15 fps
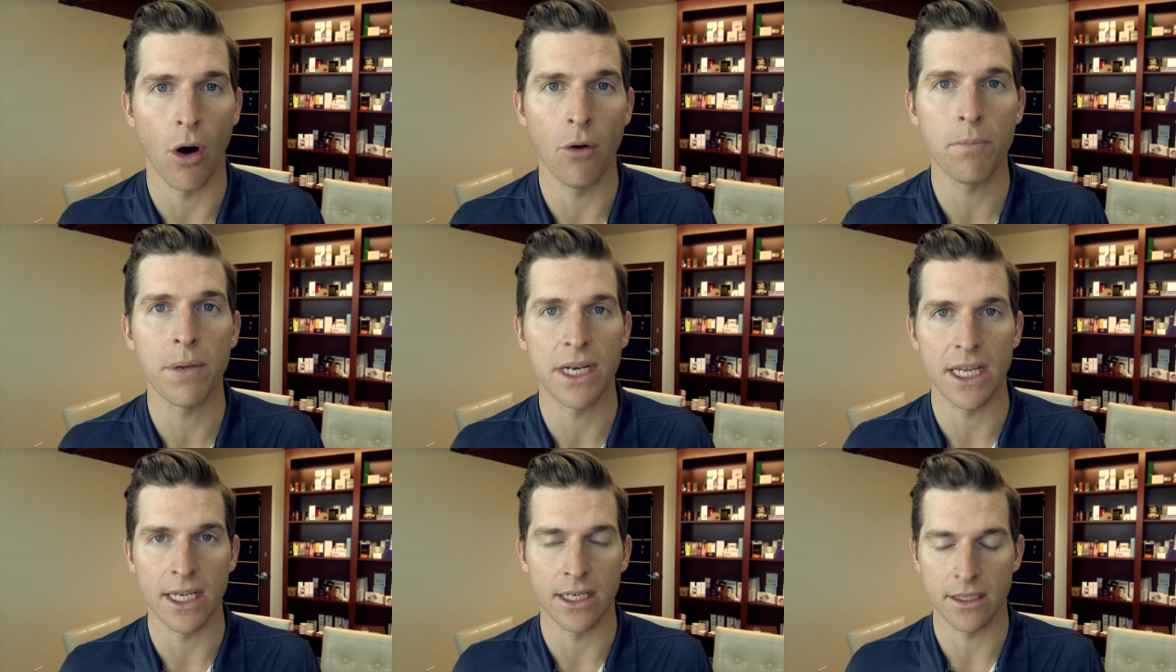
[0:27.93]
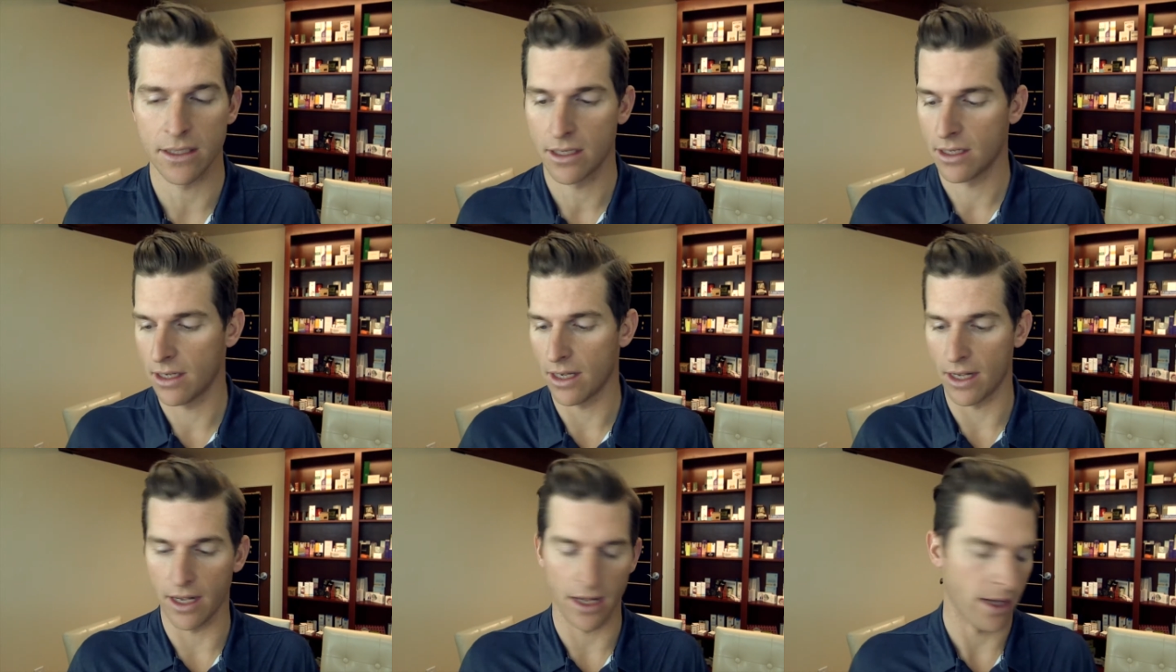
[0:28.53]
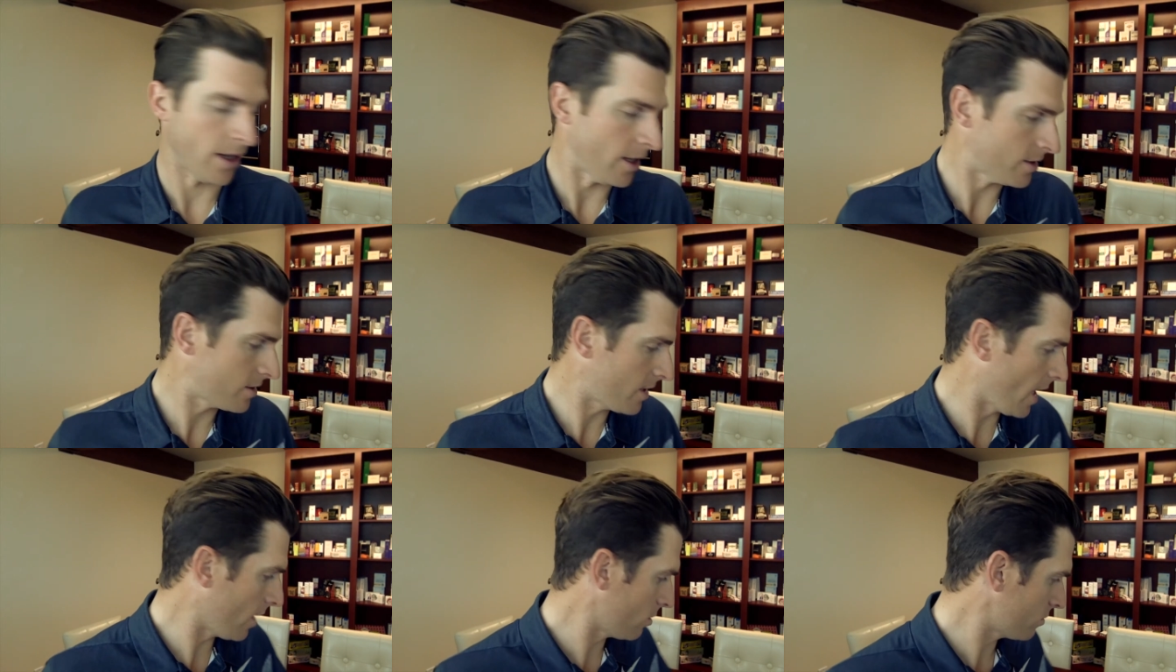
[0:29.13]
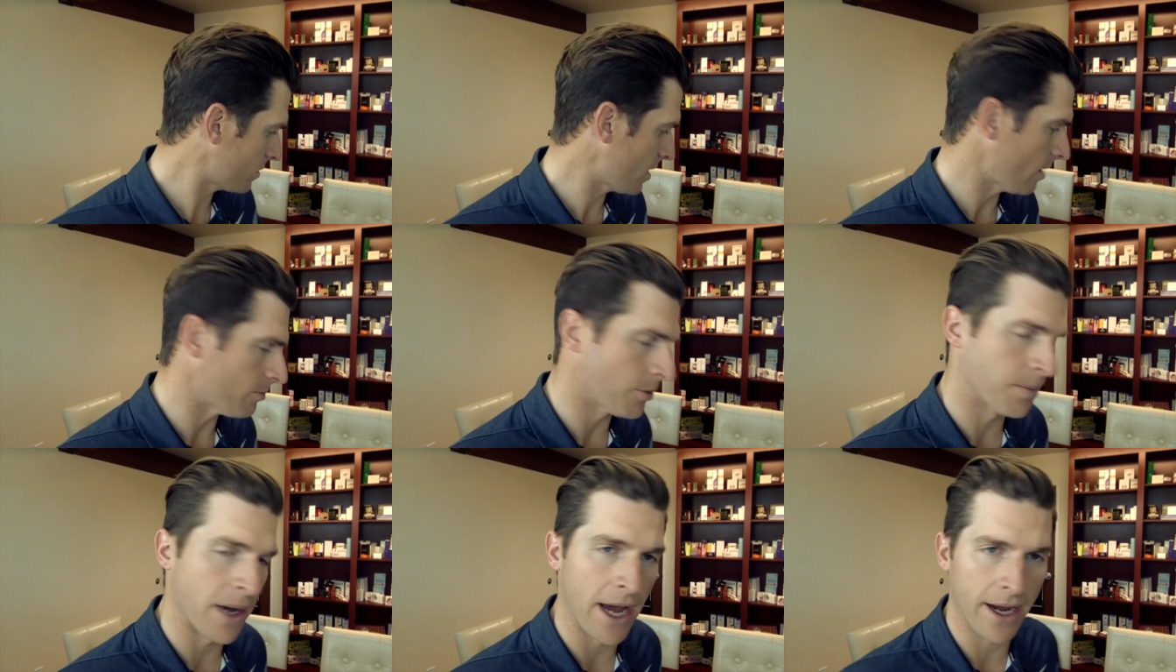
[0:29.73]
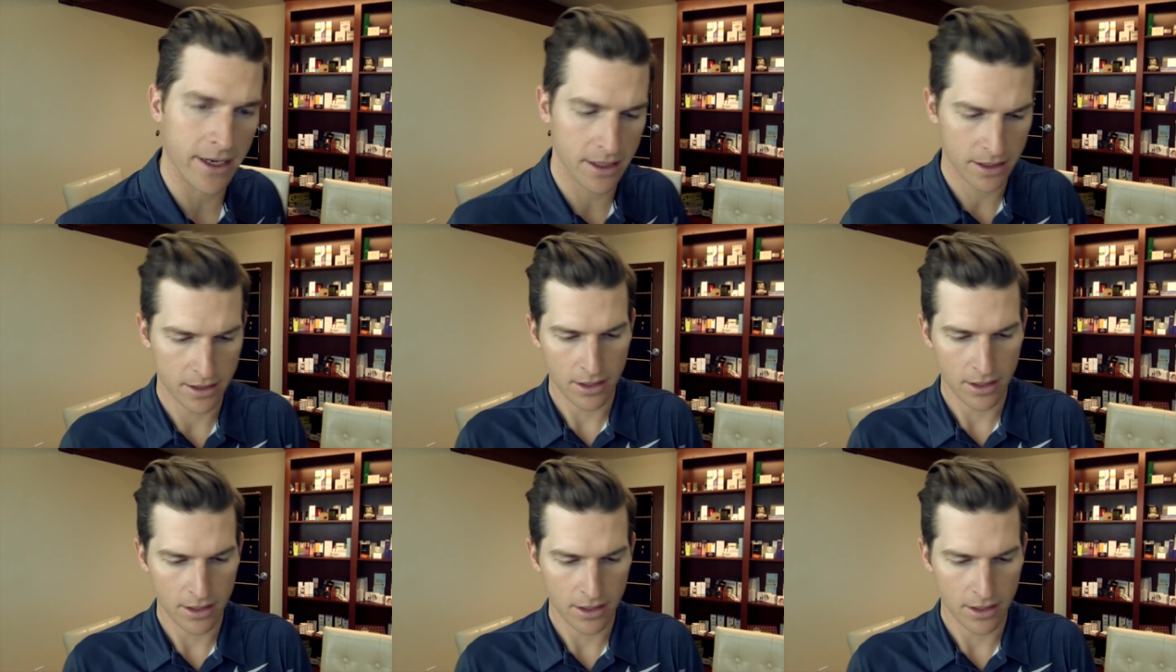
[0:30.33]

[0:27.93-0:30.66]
opening a standard sample pack.